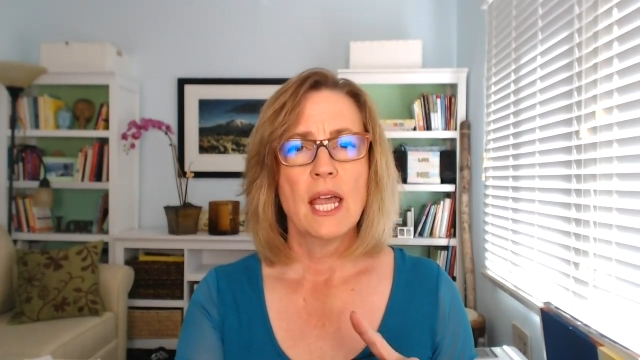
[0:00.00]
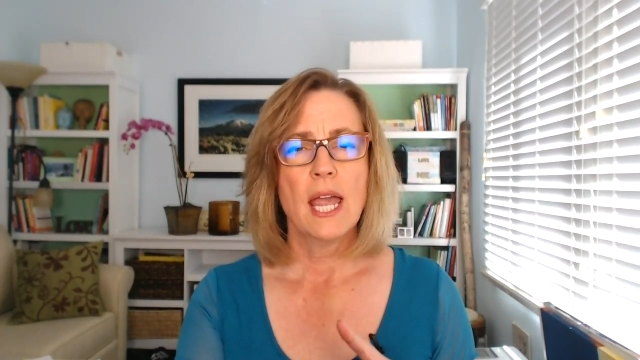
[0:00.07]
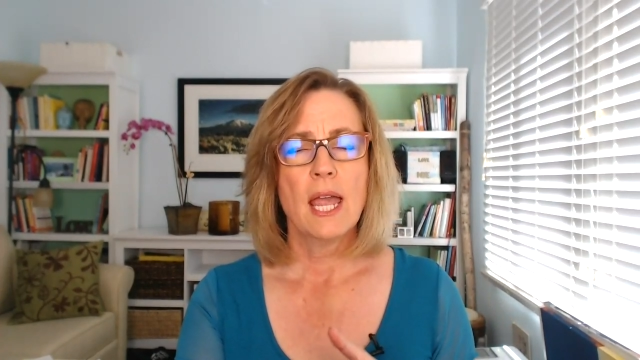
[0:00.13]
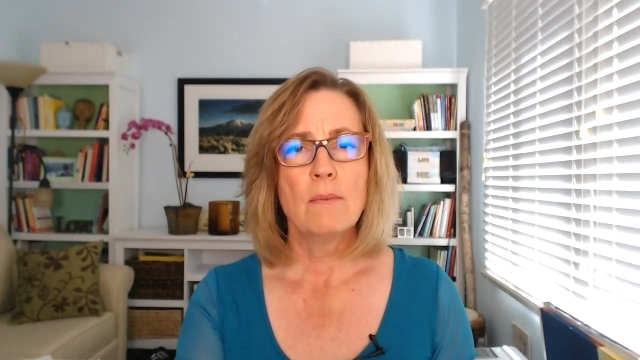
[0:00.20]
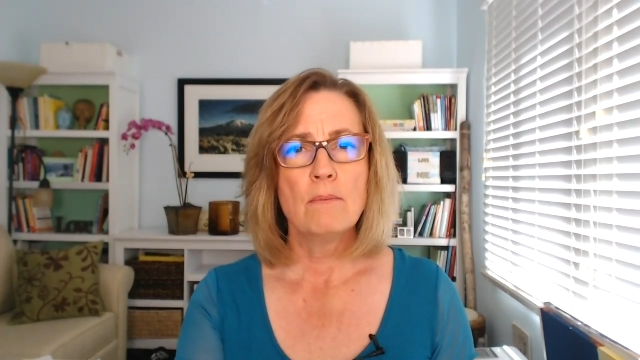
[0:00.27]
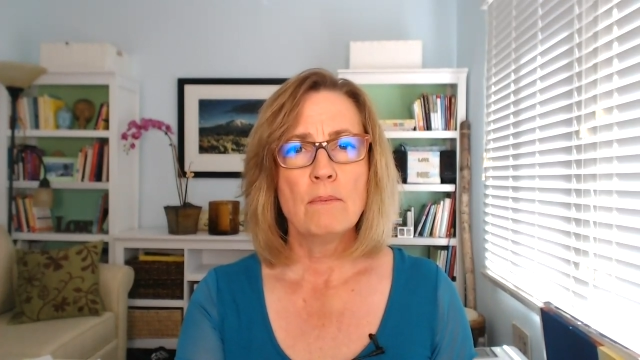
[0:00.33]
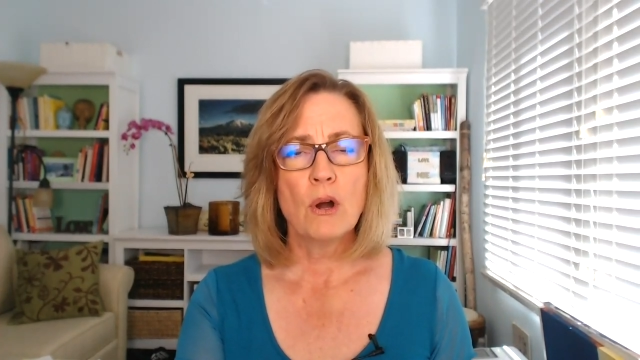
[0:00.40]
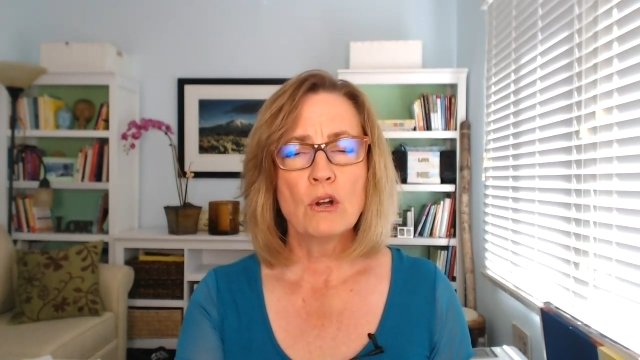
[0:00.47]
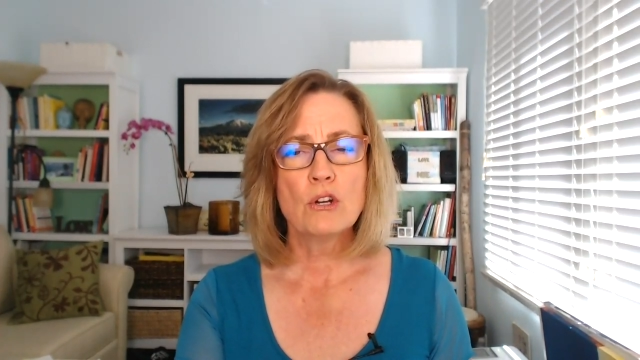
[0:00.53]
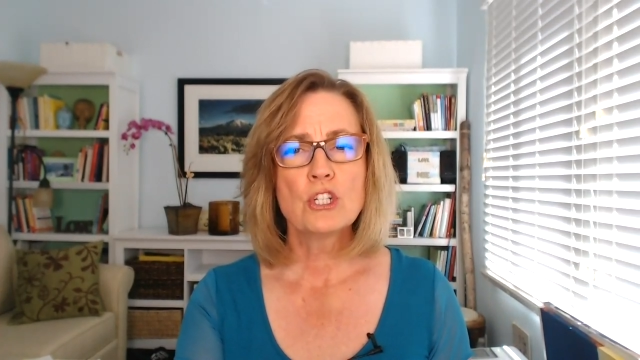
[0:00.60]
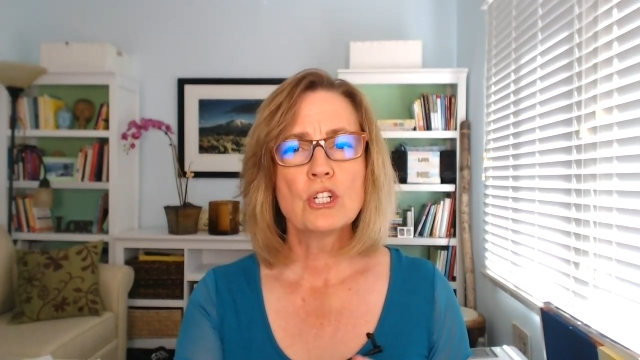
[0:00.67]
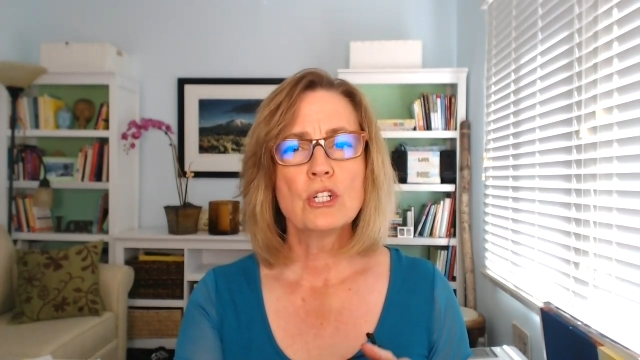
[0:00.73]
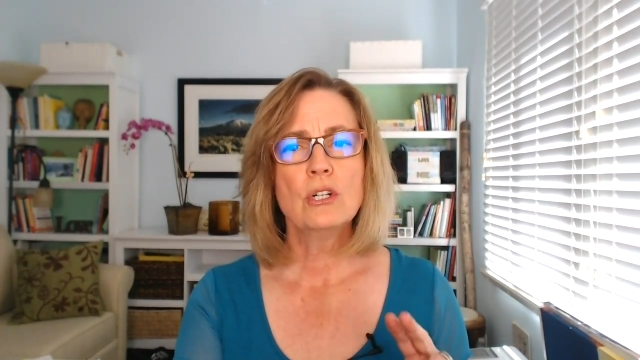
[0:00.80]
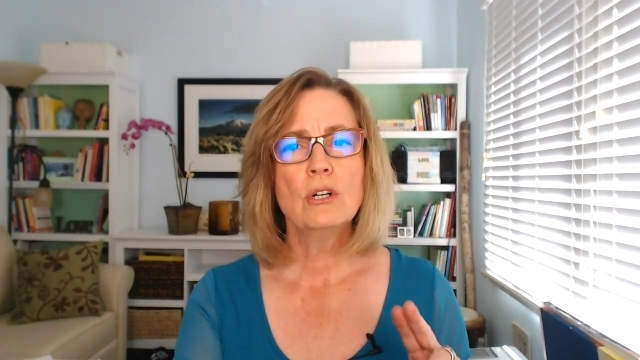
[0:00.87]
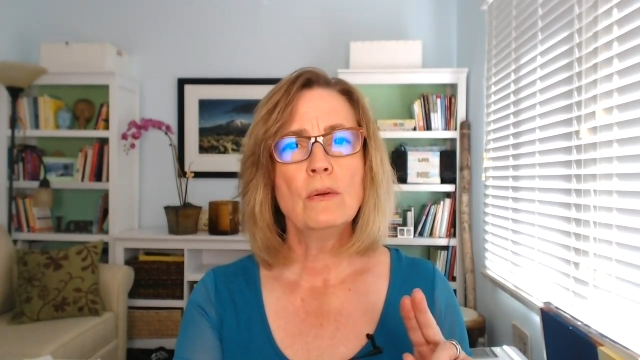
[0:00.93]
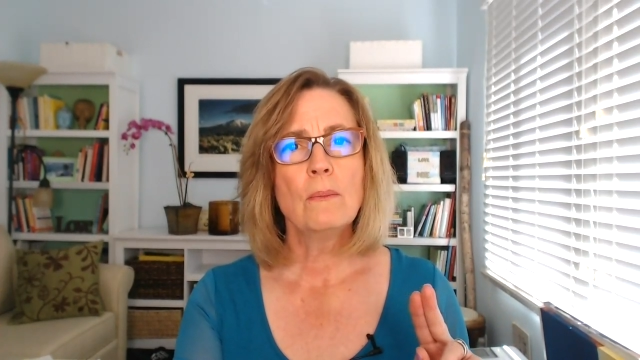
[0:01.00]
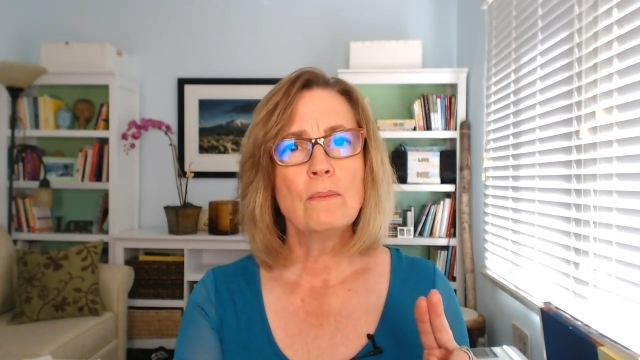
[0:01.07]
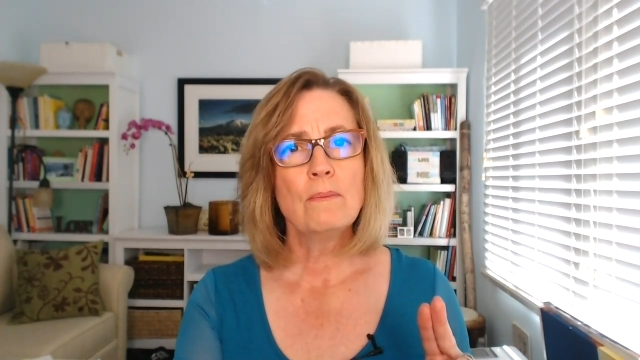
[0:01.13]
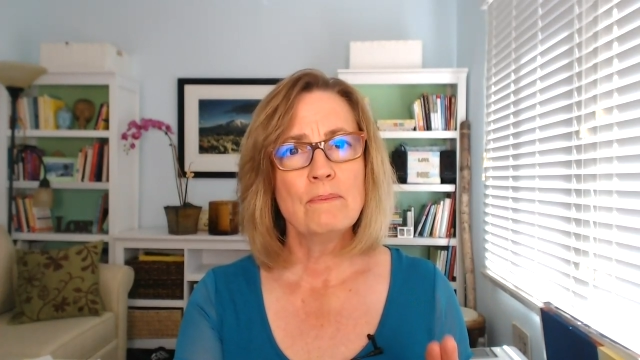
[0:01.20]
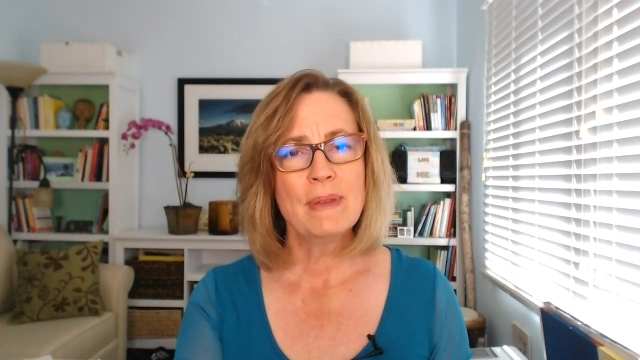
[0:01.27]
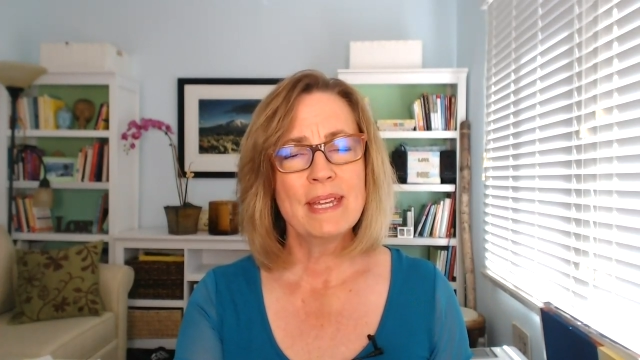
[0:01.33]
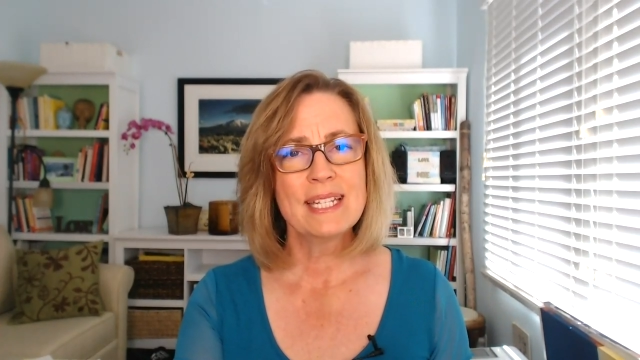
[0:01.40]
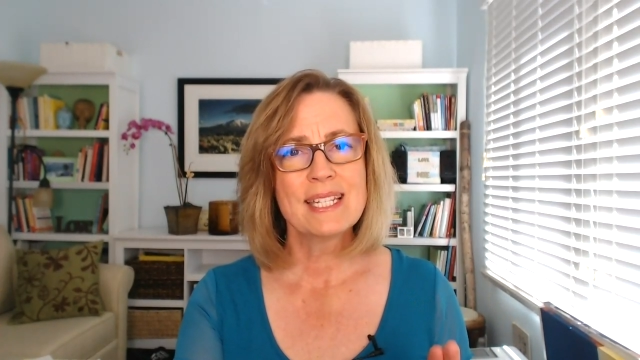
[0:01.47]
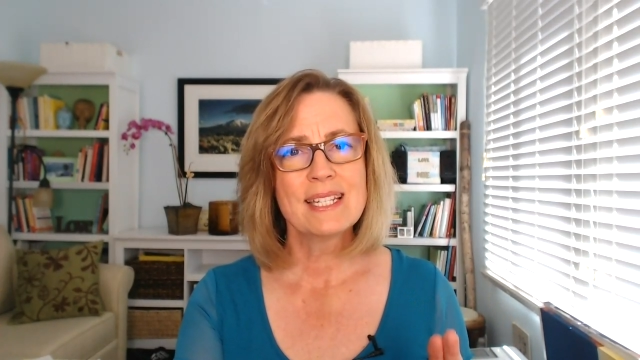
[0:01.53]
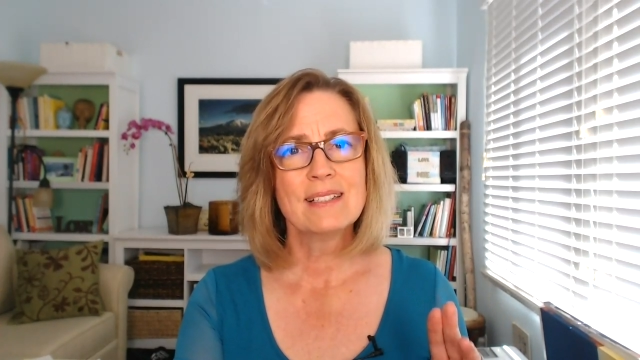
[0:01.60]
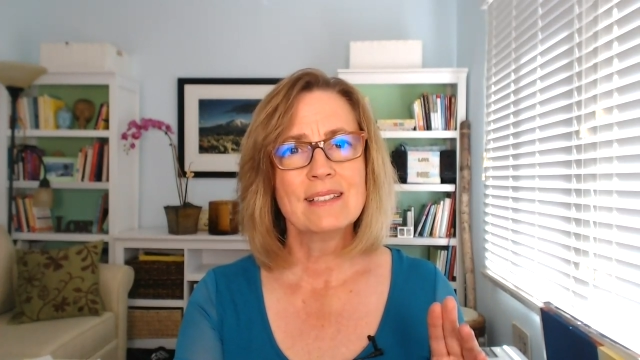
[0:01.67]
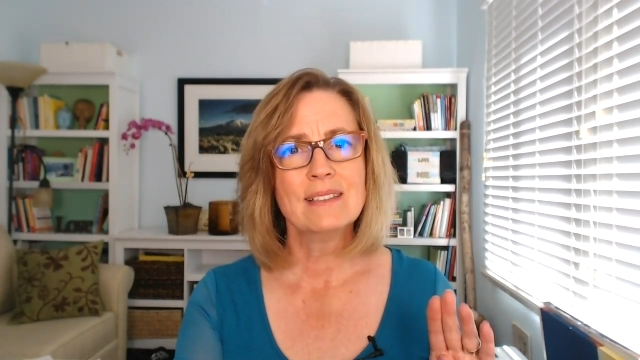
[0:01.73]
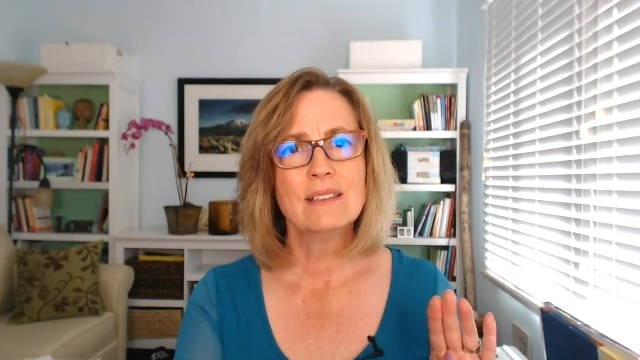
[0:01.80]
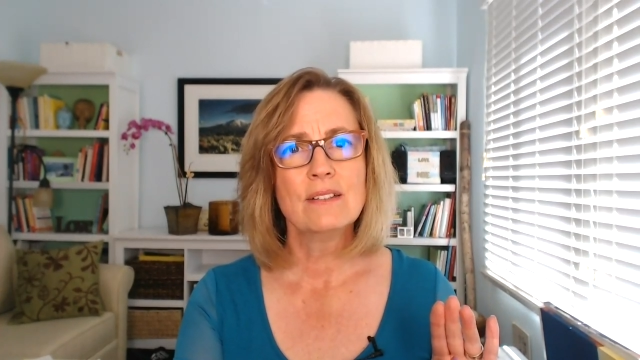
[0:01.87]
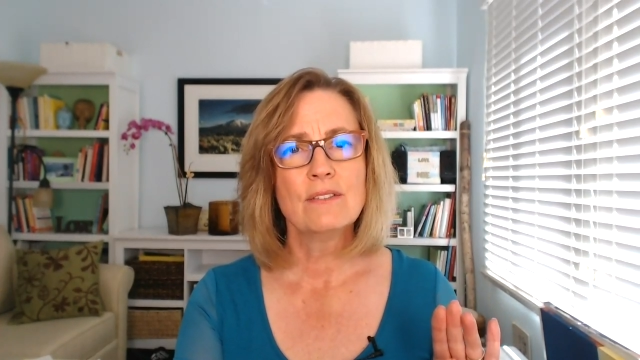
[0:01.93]
emotional,
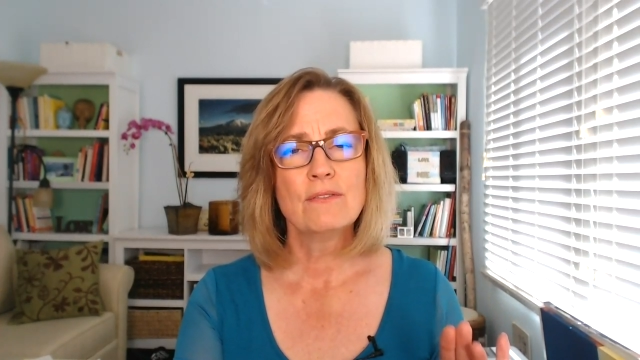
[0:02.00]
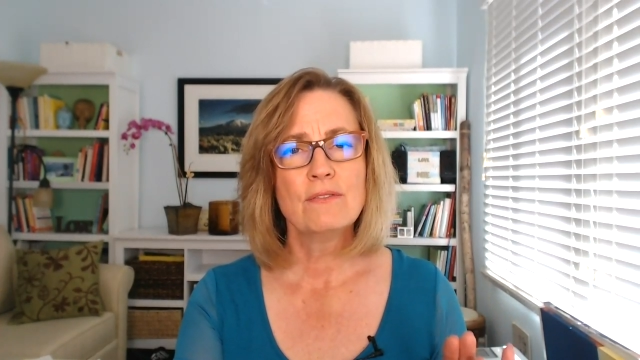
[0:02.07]
mental,